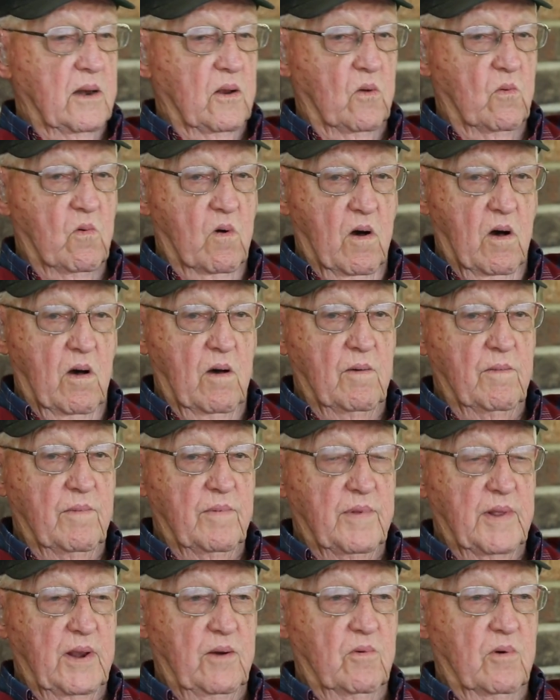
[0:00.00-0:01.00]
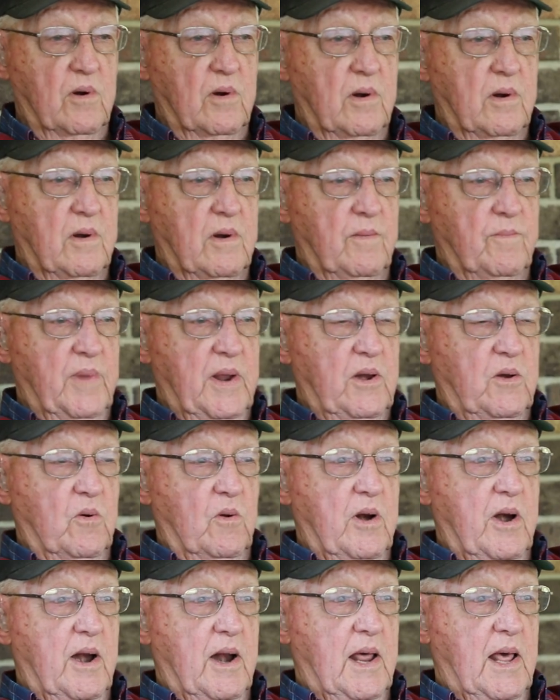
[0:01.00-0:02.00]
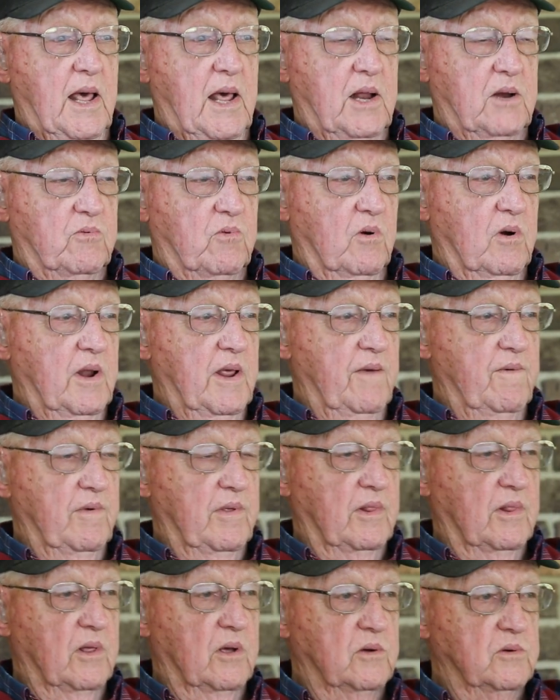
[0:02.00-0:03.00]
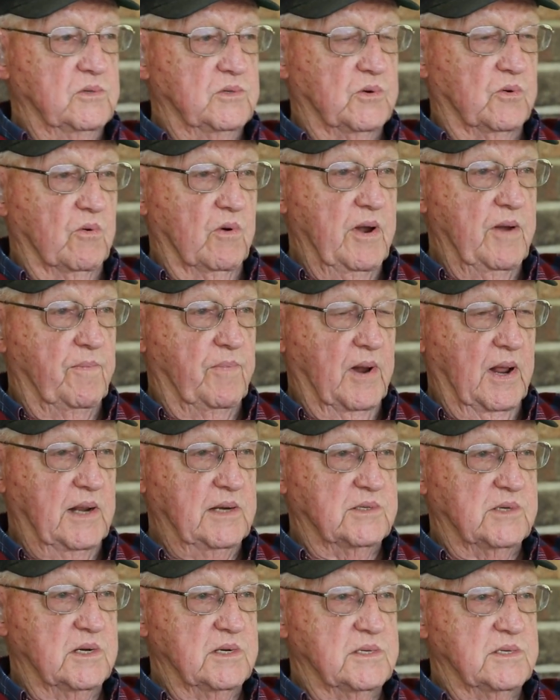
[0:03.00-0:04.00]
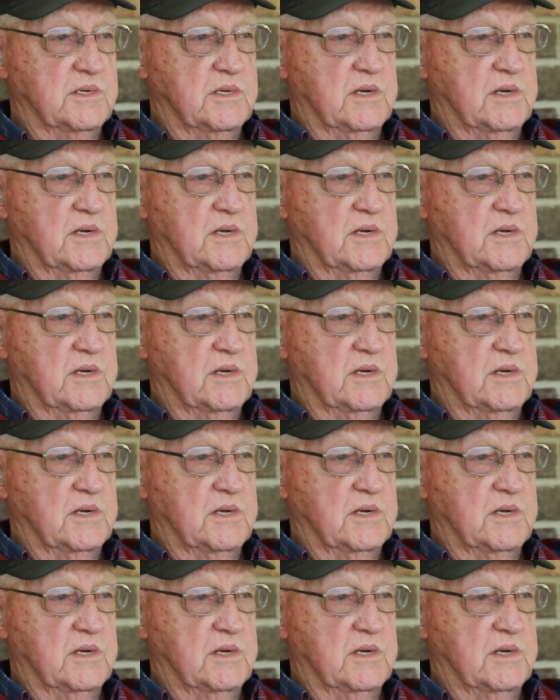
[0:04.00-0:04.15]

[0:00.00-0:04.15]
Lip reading: Guam. They were, B-29s were leaving those three places,